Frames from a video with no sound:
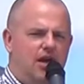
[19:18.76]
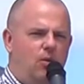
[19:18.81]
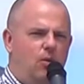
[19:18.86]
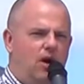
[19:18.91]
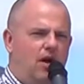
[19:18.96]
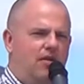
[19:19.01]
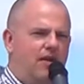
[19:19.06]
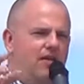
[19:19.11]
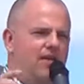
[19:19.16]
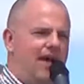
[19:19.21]

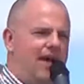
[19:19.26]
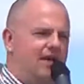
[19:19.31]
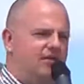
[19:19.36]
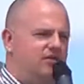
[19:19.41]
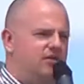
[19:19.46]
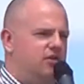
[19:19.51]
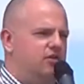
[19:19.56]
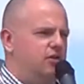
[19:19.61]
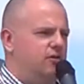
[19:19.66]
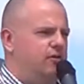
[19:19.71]
while they
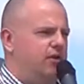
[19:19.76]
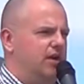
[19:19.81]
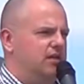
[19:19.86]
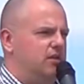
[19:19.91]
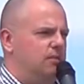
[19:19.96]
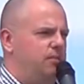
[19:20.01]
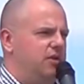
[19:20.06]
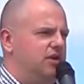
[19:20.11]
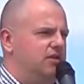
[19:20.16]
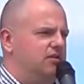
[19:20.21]
last, and don't forget
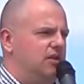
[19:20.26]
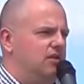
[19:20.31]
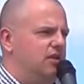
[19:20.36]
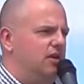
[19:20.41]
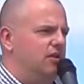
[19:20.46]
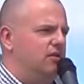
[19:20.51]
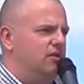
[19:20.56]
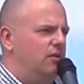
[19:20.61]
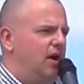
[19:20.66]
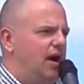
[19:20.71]
the pins at the
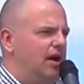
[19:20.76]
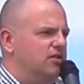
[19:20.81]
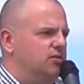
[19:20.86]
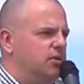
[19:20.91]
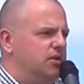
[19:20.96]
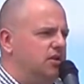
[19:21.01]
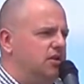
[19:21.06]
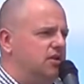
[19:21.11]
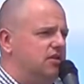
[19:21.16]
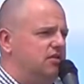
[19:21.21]
other rides
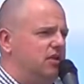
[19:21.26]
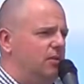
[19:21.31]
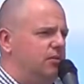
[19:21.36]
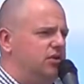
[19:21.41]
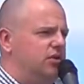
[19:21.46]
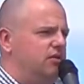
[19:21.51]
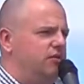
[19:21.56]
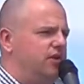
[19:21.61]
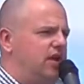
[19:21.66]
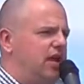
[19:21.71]
with the
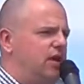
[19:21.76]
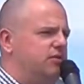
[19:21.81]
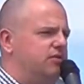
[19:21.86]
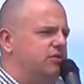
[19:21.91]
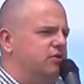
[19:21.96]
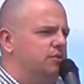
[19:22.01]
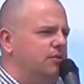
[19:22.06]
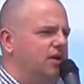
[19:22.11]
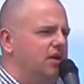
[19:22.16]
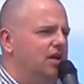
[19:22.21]
exception of Camp
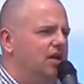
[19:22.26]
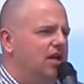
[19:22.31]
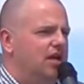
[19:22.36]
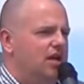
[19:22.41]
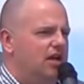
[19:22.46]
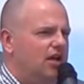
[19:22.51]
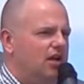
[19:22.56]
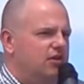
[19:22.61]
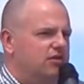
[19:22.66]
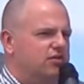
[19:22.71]
Snoopy
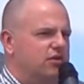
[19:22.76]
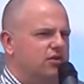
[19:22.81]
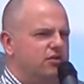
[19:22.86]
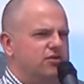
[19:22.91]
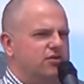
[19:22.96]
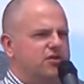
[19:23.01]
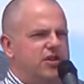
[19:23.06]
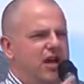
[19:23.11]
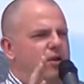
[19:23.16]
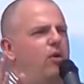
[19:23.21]
because
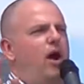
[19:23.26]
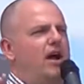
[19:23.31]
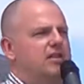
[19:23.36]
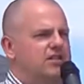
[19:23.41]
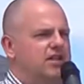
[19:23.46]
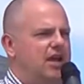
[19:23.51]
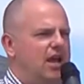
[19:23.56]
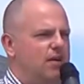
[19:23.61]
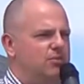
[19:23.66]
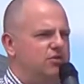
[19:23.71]
there's 10
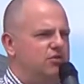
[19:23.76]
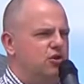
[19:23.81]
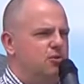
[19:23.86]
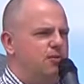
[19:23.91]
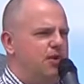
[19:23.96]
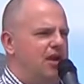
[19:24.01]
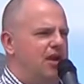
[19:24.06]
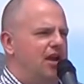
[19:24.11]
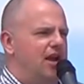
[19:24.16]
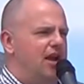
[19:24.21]
rides in Camp
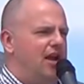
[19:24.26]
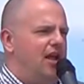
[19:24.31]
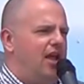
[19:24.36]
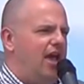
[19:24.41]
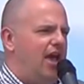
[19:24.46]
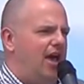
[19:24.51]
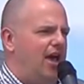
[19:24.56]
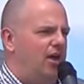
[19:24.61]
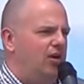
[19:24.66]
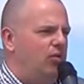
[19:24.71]
Snoopy
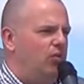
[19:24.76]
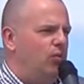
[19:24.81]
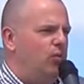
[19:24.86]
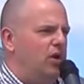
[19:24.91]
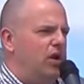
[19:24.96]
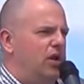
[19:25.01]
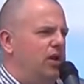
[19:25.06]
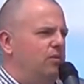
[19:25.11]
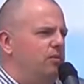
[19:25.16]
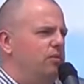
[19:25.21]
and
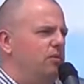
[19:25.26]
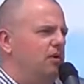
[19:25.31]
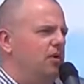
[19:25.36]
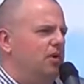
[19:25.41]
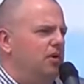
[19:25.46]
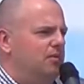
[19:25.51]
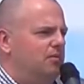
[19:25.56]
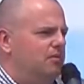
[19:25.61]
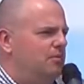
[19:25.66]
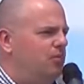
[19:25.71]
we
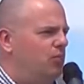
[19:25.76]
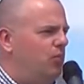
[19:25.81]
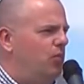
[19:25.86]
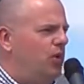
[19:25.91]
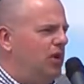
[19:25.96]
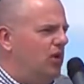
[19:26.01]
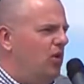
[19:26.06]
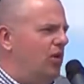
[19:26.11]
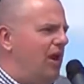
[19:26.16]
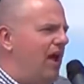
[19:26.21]

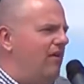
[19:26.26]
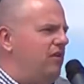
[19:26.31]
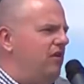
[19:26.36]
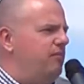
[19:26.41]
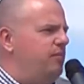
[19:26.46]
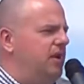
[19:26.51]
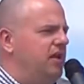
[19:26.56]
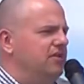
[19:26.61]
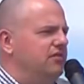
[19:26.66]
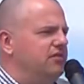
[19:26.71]
don't have
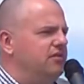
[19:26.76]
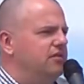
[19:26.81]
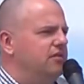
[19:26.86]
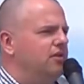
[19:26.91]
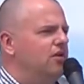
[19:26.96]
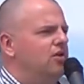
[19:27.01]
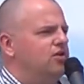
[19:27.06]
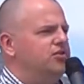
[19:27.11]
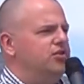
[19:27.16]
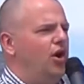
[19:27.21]
enough pins.
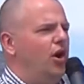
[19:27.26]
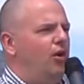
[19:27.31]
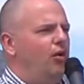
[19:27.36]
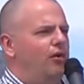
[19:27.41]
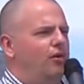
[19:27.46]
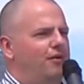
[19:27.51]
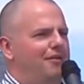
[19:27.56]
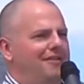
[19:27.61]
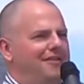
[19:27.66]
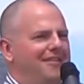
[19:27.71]

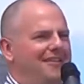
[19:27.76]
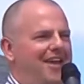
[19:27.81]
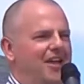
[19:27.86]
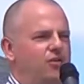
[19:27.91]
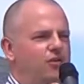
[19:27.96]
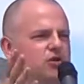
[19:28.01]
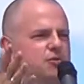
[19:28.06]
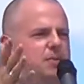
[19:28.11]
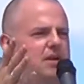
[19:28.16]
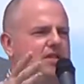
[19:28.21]
So
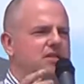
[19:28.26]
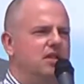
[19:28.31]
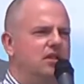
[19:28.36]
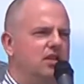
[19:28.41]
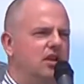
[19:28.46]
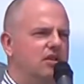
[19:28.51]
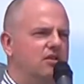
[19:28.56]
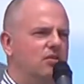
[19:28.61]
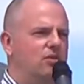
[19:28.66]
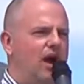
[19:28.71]
get those pins at
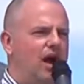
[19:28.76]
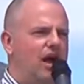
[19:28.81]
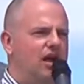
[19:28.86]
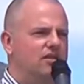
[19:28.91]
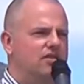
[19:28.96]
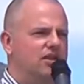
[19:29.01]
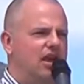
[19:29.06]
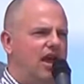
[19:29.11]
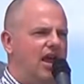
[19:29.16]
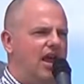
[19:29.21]
the other
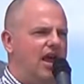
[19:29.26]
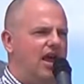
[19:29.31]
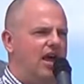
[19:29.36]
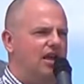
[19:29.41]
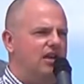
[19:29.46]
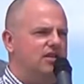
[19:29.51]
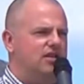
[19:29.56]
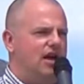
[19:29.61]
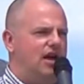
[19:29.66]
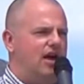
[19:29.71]
rides,
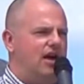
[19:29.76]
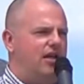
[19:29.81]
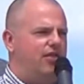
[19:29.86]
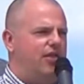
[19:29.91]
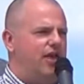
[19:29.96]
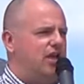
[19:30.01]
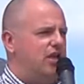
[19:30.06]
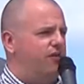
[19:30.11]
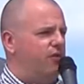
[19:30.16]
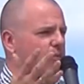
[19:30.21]
and
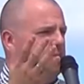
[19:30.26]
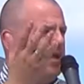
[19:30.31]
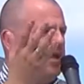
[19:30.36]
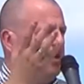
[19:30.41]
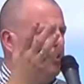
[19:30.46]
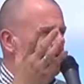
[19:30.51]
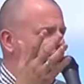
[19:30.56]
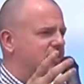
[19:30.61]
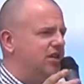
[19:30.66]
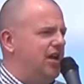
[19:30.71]
thank you for being
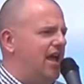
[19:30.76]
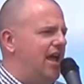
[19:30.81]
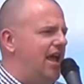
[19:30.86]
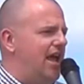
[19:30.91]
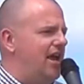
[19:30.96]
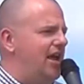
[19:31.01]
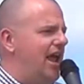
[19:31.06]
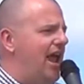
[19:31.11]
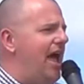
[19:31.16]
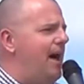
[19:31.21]
here today,
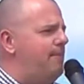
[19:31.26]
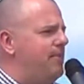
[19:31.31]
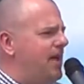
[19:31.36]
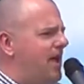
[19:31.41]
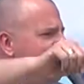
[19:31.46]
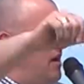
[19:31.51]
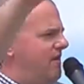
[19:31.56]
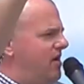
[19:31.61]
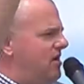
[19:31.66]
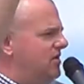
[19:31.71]
and happy
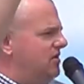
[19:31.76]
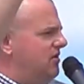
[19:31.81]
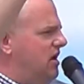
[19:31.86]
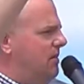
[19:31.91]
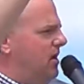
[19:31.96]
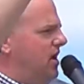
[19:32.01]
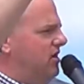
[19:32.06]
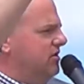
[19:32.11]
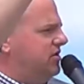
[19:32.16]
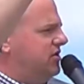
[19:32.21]
anniversary,
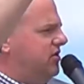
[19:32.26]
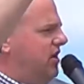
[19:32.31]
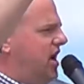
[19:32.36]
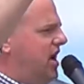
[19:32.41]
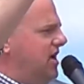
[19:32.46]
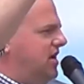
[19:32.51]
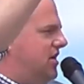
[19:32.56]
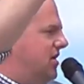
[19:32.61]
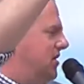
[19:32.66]
Blue Streak!